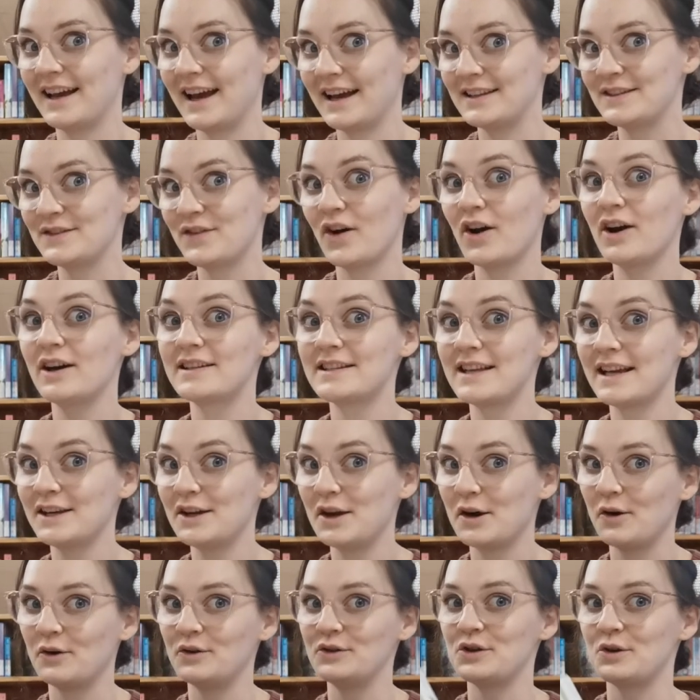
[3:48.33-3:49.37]
as far as I
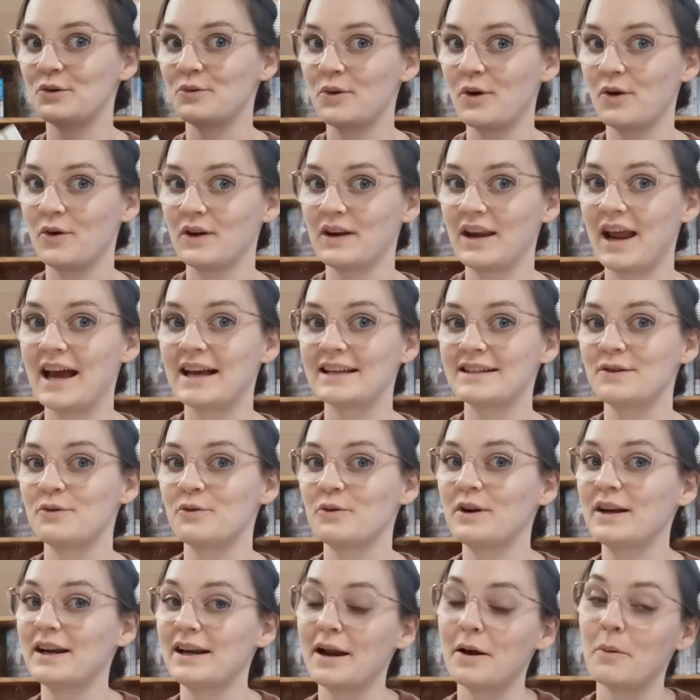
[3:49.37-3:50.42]
know, Joe Rogan hasn't
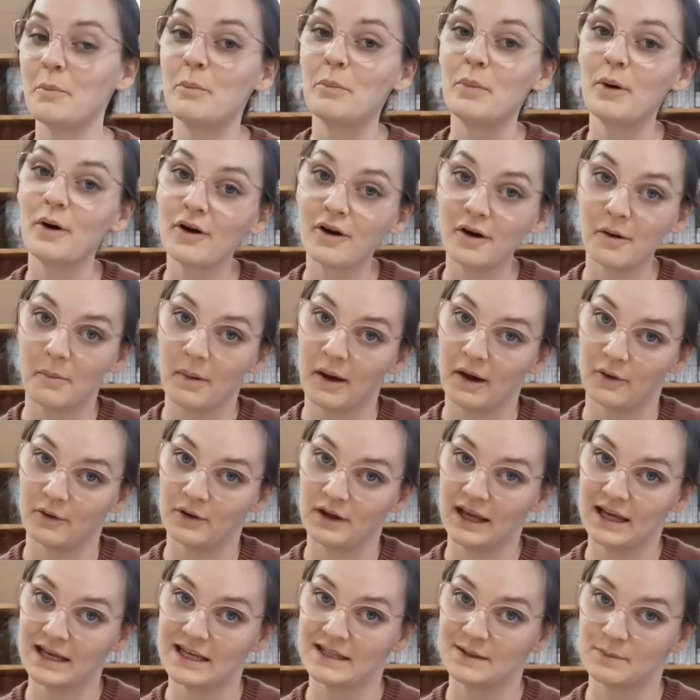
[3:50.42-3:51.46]
written a book about
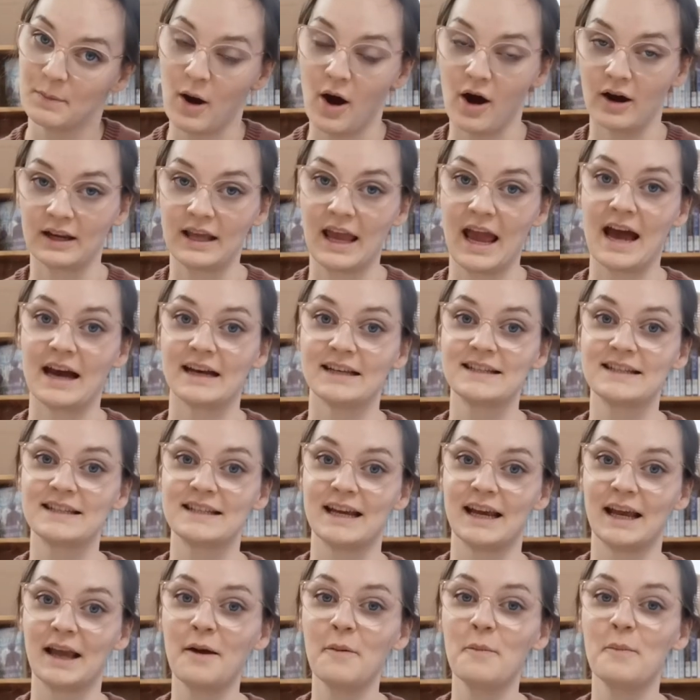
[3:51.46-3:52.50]
his
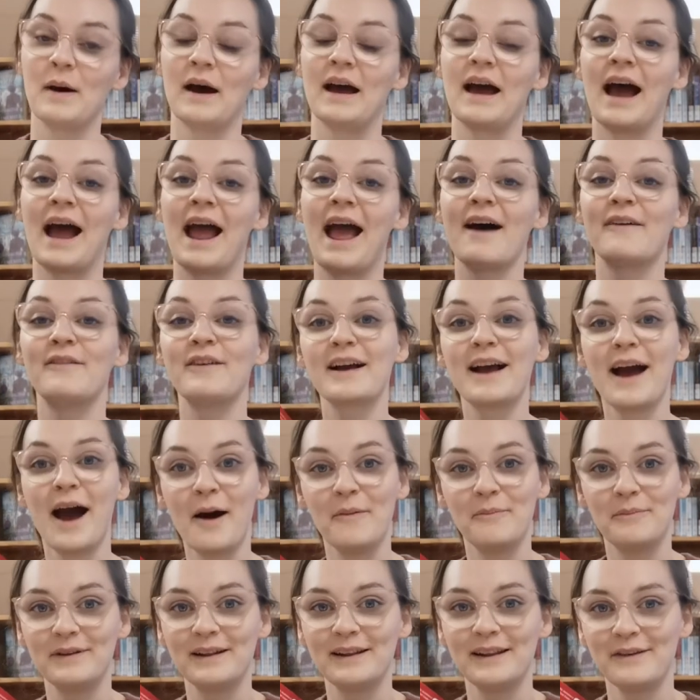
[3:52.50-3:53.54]
podcasting, but I have a
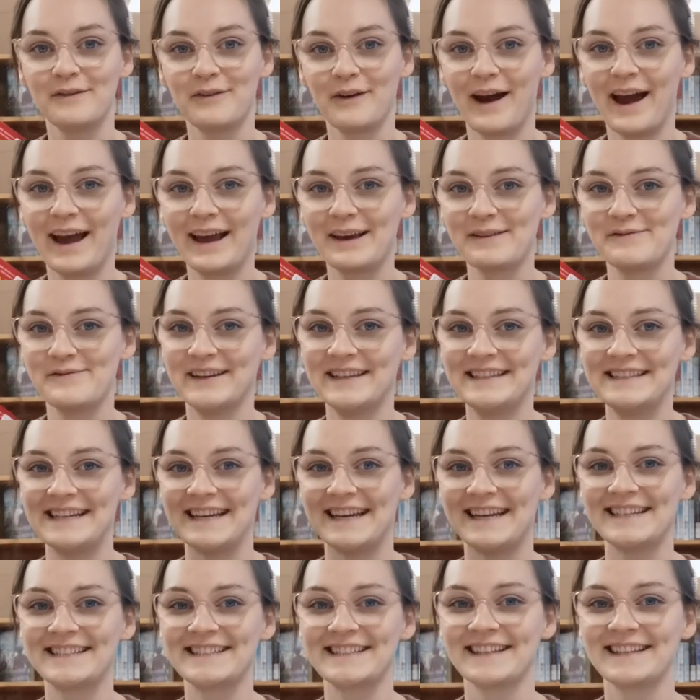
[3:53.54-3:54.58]
couple of
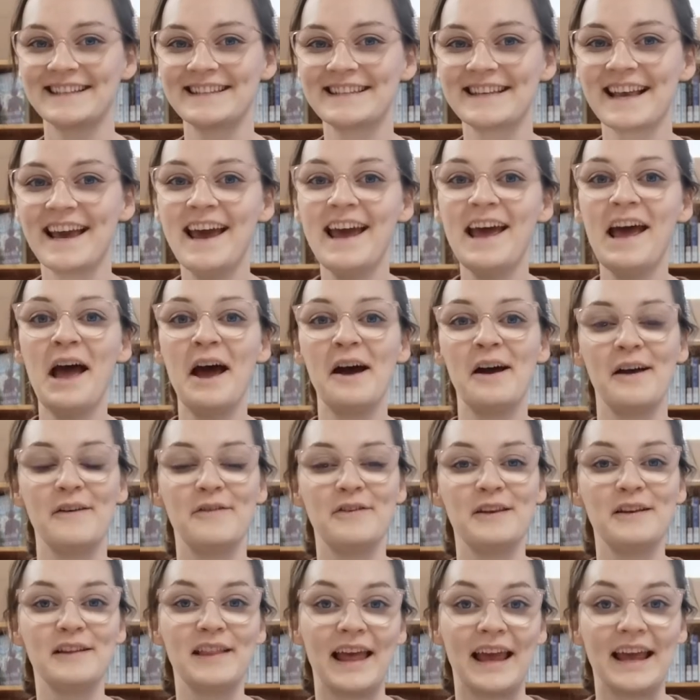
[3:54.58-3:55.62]
recommendations
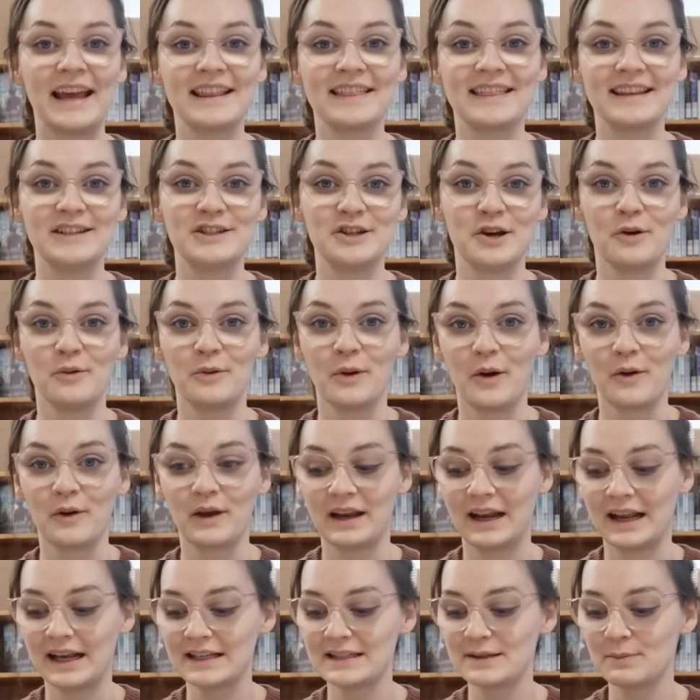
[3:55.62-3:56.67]
if you like the Joe
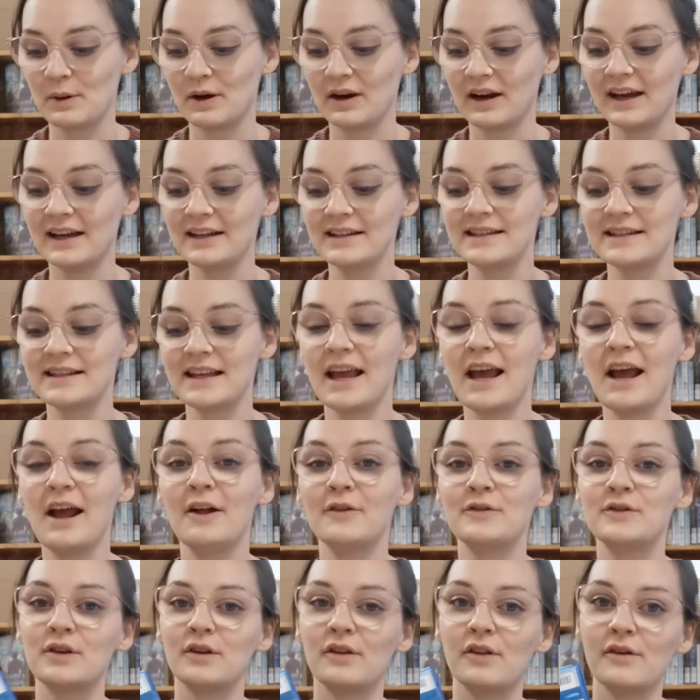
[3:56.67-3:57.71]
Rogan Experience.
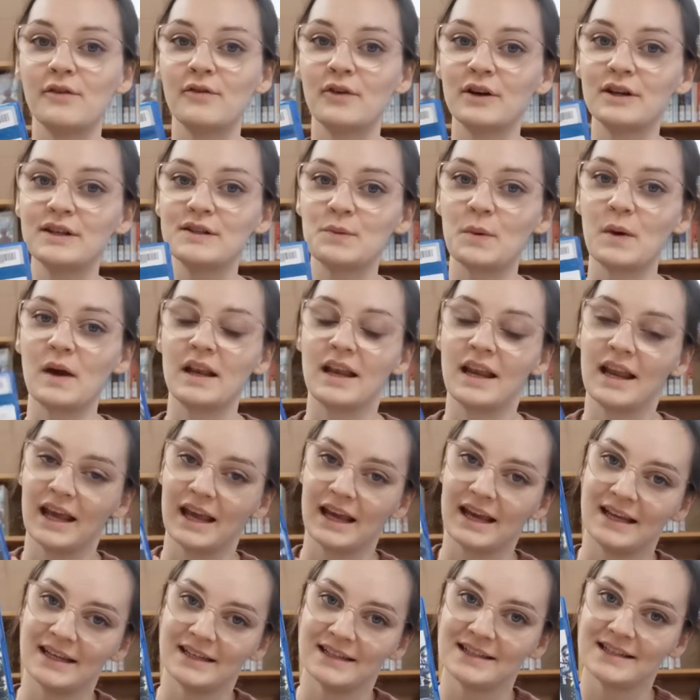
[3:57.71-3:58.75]
So the first one
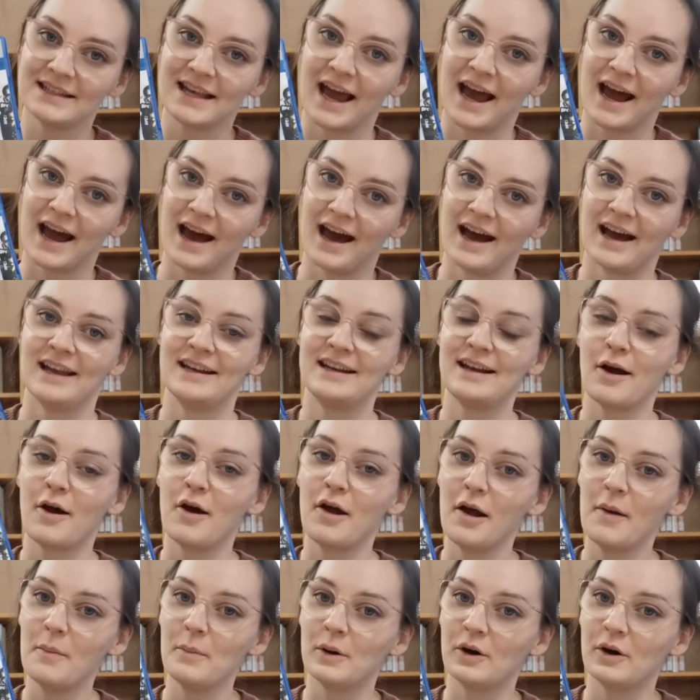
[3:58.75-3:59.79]
is not a